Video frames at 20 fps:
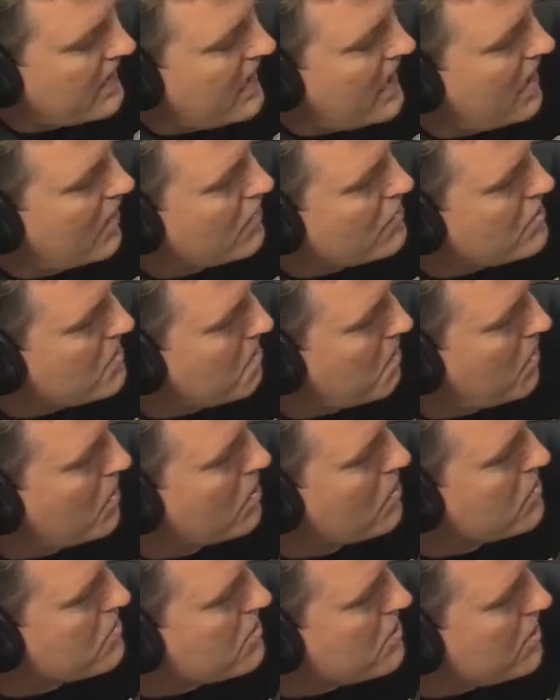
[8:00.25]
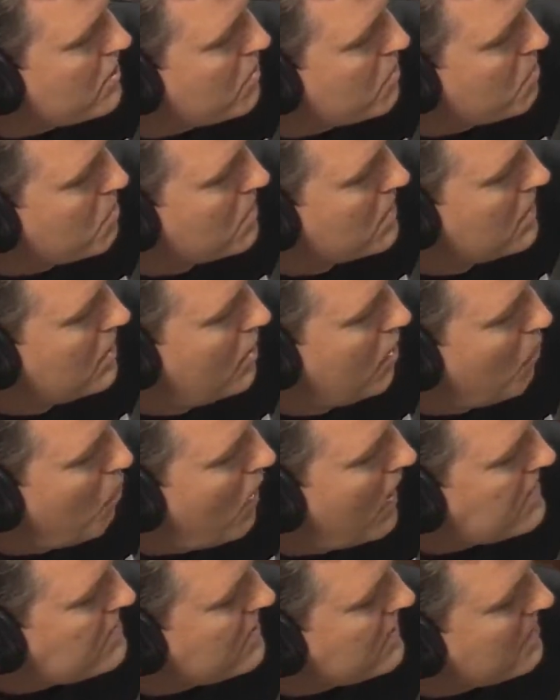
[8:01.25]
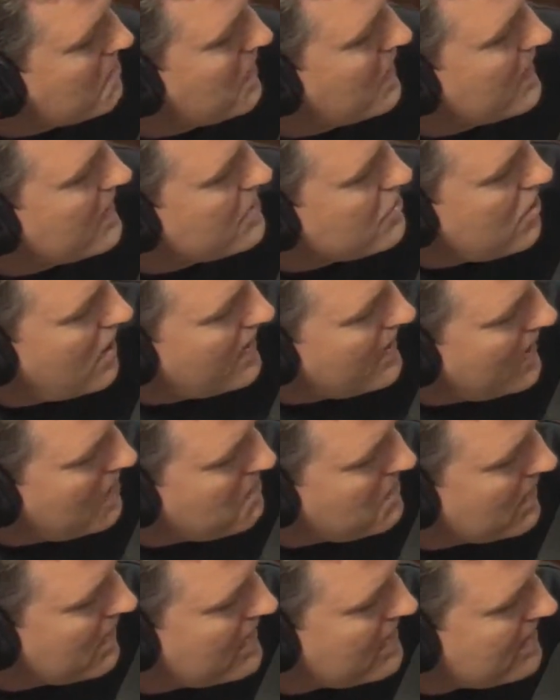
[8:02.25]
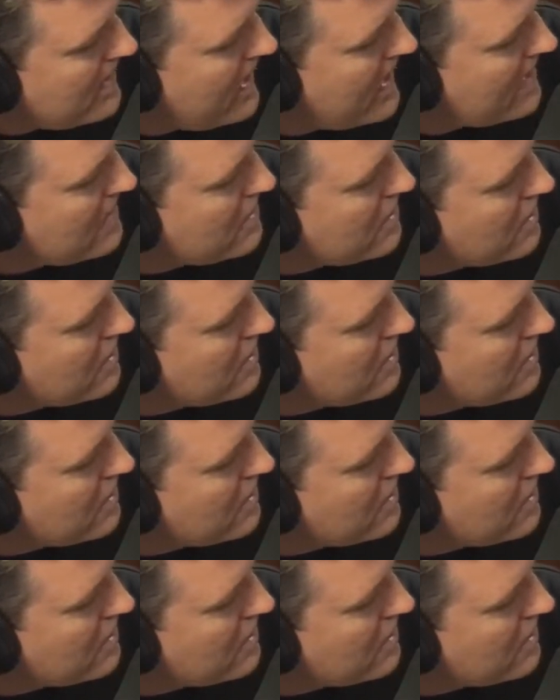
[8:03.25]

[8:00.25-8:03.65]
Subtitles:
college or pros. Do you watch anybody and try to emulate that?